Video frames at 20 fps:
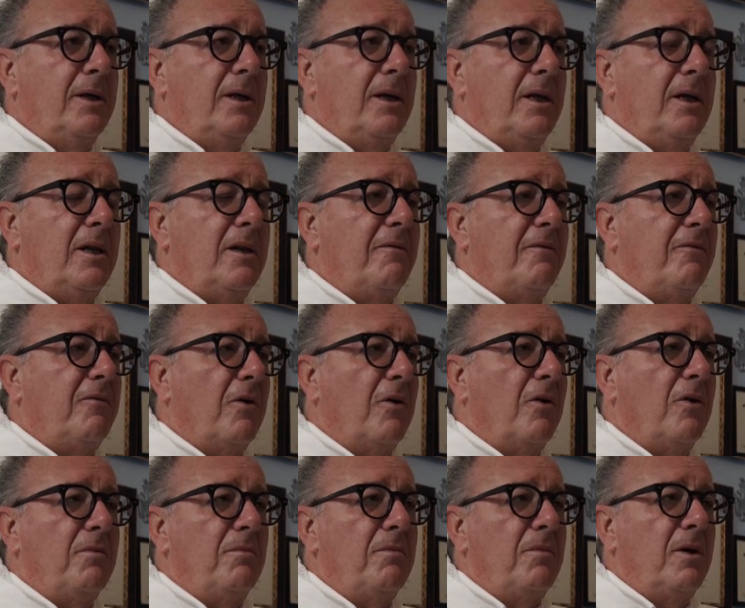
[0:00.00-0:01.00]
in the
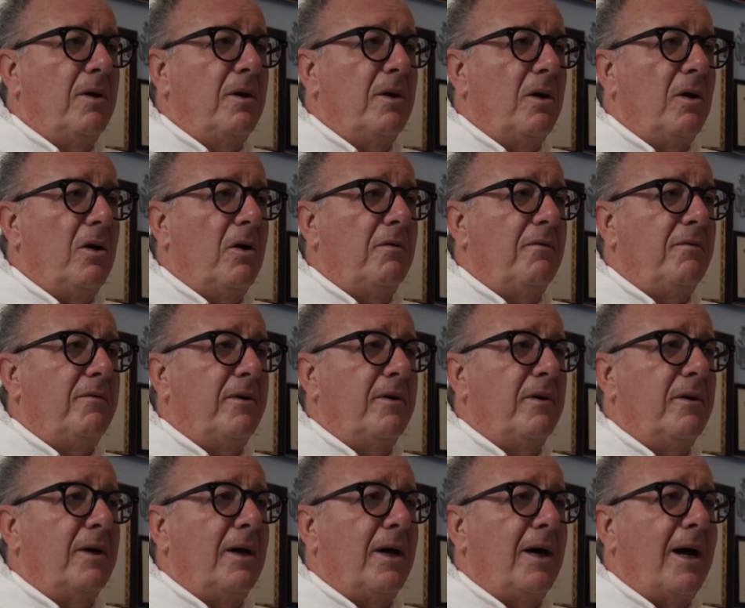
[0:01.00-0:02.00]
form
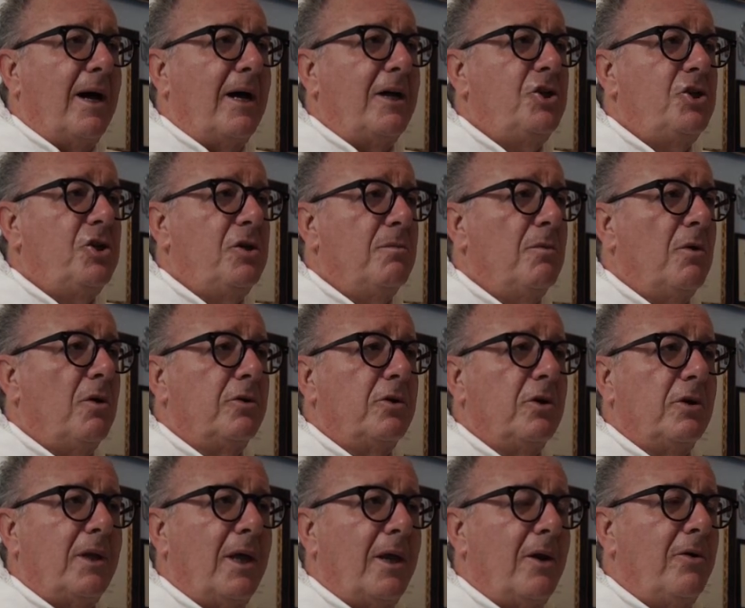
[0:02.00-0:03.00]
of
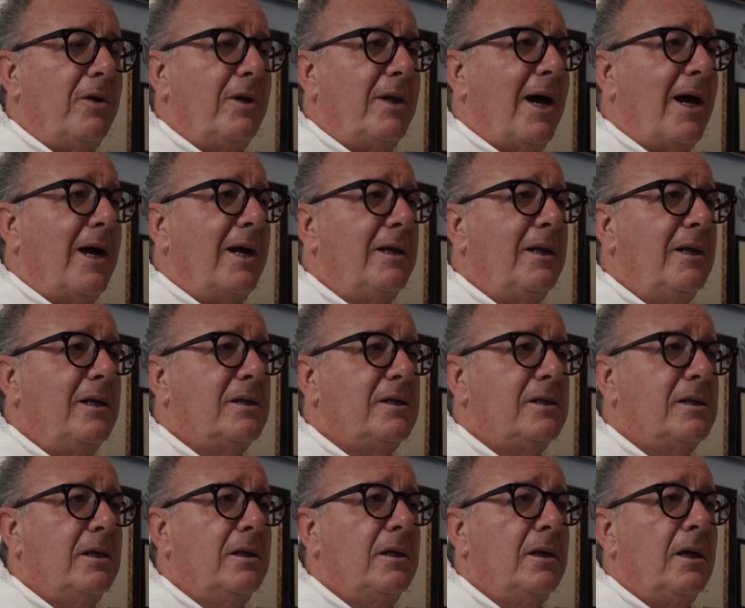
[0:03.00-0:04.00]
Hashimoto
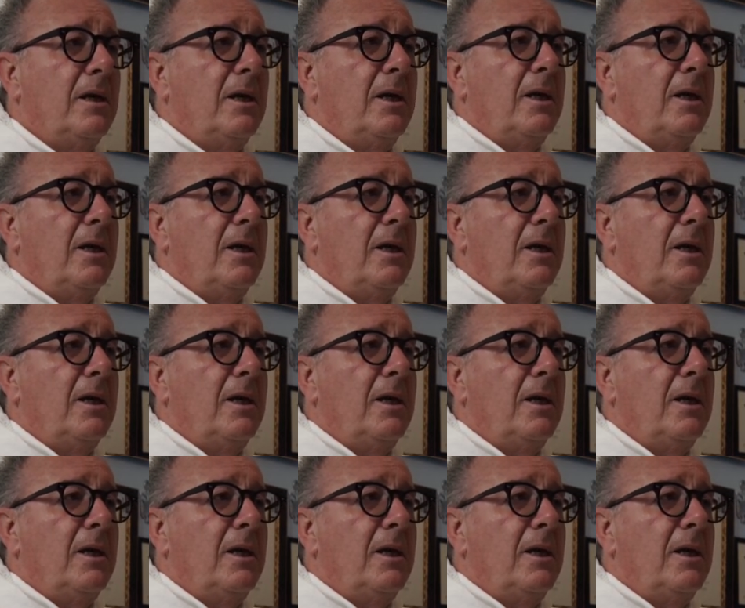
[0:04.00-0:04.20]
thyroiditis